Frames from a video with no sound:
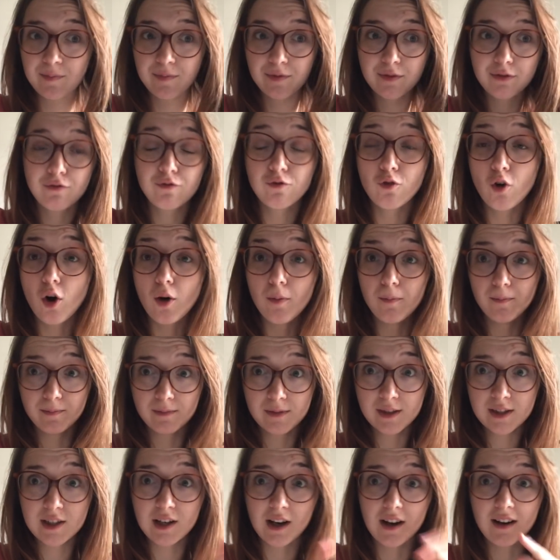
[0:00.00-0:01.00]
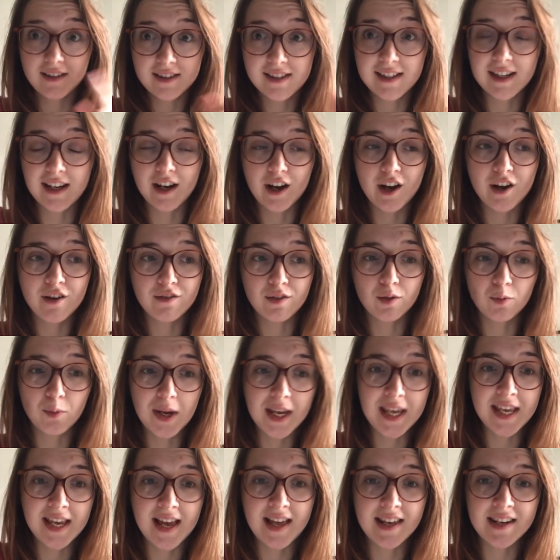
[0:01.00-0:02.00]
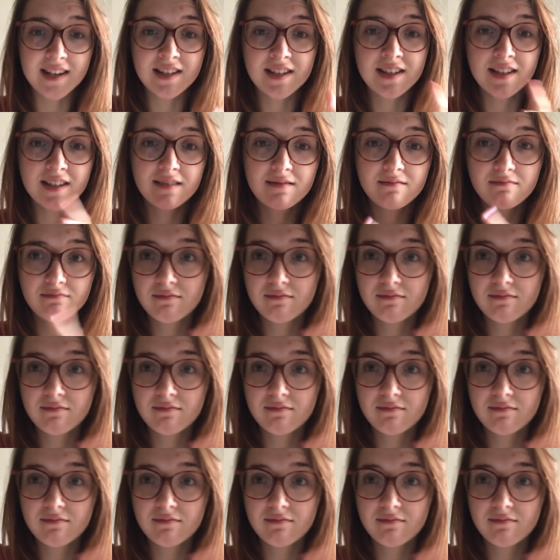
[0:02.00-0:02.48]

from starting it over the weekend,